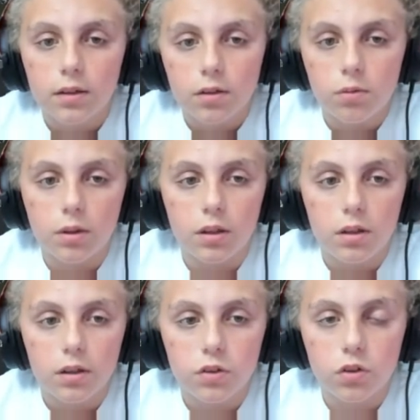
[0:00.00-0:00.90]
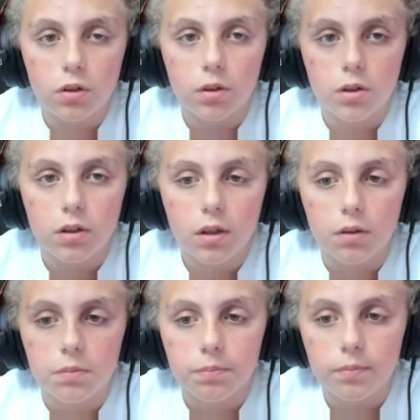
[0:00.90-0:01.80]
well, it's no longer
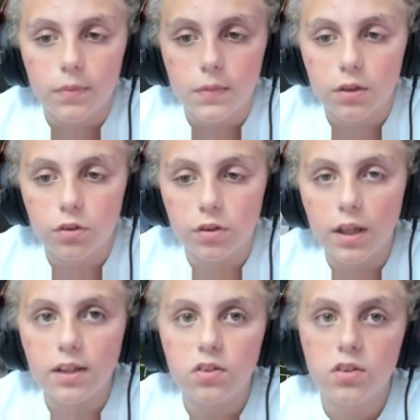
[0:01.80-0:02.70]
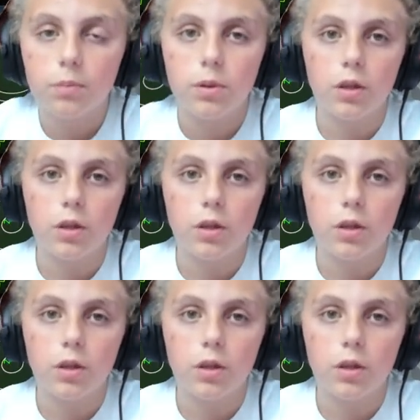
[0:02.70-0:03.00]
there. So that's something